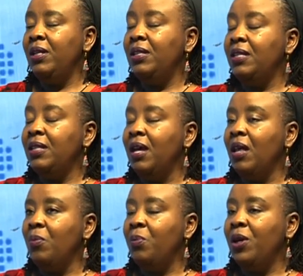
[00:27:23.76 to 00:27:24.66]
doesn't
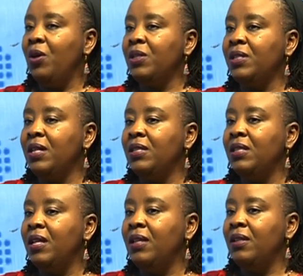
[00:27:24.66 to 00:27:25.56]
help because, as I
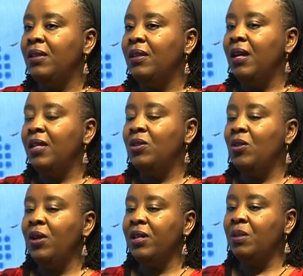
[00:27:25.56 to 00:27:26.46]
said, as
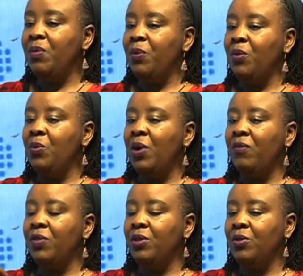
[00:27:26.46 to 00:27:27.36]
long as the people who
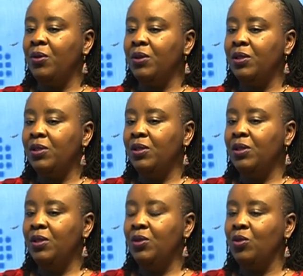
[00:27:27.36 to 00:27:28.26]
have the dogs
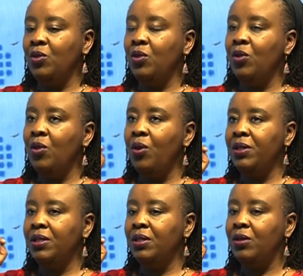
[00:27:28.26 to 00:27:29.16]
do
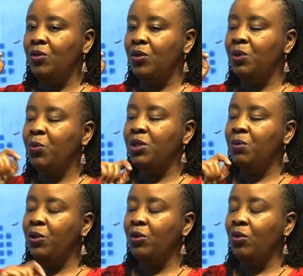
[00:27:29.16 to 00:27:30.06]
not do
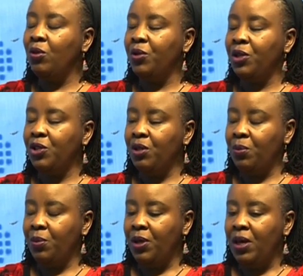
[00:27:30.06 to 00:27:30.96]
responsible dog ownership
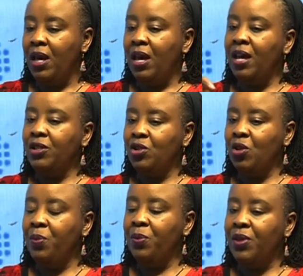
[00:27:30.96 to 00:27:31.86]
and
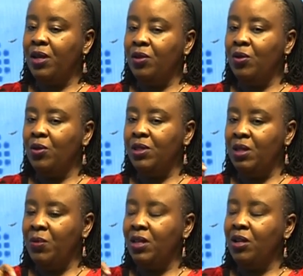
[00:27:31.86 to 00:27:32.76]
stop their dogs,
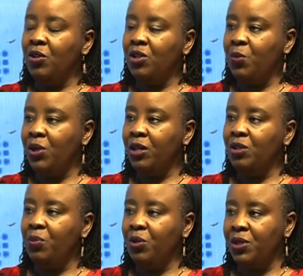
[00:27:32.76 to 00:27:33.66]
limit their dogs'
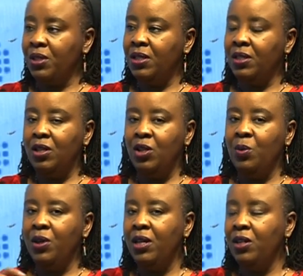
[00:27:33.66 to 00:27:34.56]
production processes, you
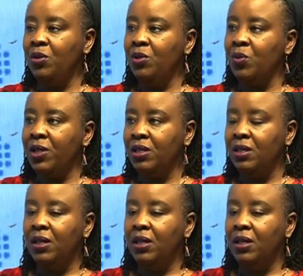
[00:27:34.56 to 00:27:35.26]
will kill those ones.